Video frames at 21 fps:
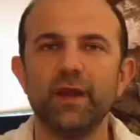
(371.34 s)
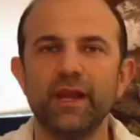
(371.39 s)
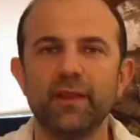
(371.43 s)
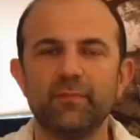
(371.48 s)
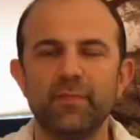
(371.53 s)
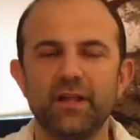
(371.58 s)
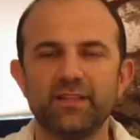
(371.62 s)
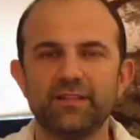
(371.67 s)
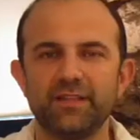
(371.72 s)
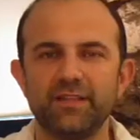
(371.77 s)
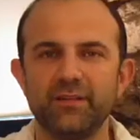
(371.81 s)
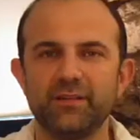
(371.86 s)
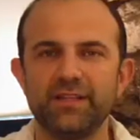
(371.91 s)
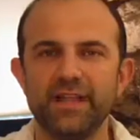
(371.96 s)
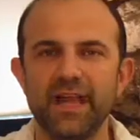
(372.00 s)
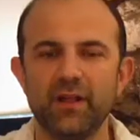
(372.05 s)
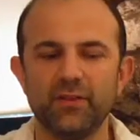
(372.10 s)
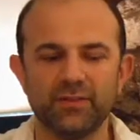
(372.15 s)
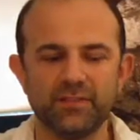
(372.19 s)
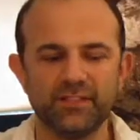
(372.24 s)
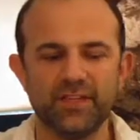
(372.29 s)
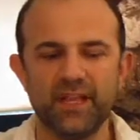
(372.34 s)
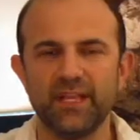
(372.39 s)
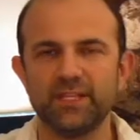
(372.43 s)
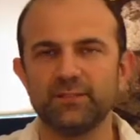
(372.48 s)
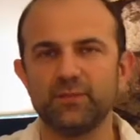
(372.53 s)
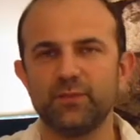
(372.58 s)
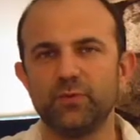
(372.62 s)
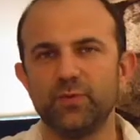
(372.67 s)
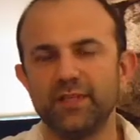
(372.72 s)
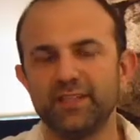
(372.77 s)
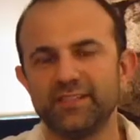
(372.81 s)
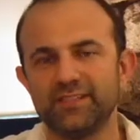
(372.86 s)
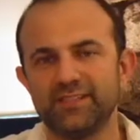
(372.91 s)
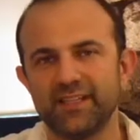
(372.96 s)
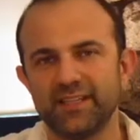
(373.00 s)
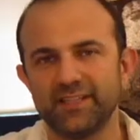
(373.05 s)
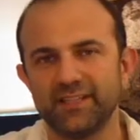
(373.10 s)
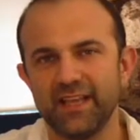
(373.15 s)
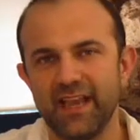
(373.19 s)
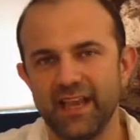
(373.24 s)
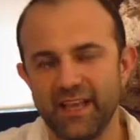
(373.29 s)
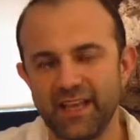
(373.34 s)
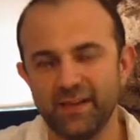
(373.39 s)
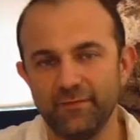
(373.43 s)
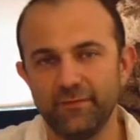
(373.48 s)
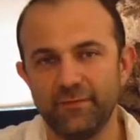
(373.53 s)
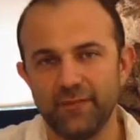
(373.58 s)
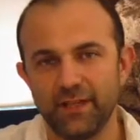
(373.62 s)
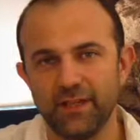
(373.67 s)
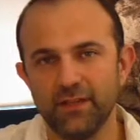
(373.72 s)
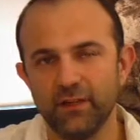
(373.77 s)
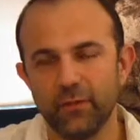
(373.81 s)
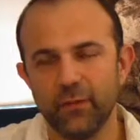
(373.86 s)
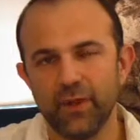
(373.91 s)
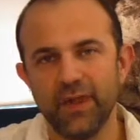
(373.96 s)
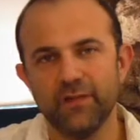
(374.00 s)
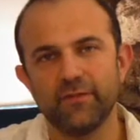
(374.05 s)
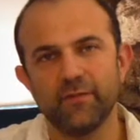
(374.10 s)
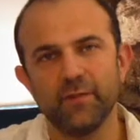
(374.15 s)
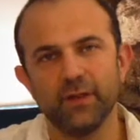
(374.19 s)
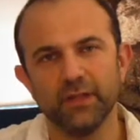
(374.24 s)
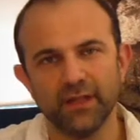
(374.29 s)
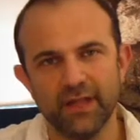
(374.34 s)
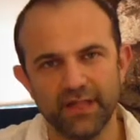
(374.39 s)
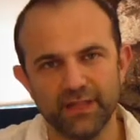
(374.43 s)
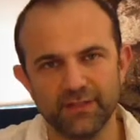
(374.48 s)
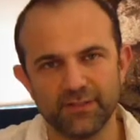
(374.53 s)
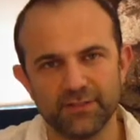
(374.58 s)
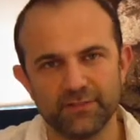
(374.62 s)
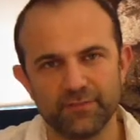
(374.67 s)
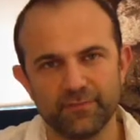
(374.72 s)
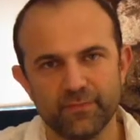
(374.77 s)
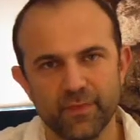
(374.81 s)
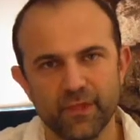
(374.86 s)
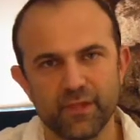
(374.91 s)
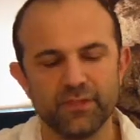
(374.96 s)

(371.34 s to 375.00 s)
recommends that your talent stands between 6 and 8 feet away from the lens.